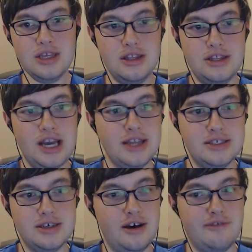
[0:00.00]
the
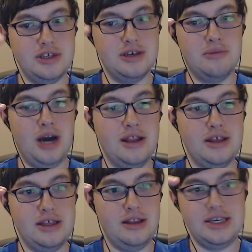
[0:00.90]
idea of
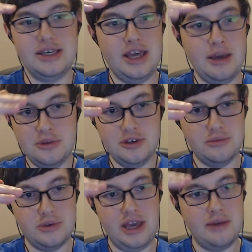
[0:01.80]
decompiling like a
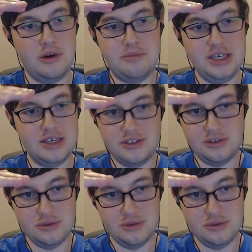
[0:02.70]
GameCube game or a PS2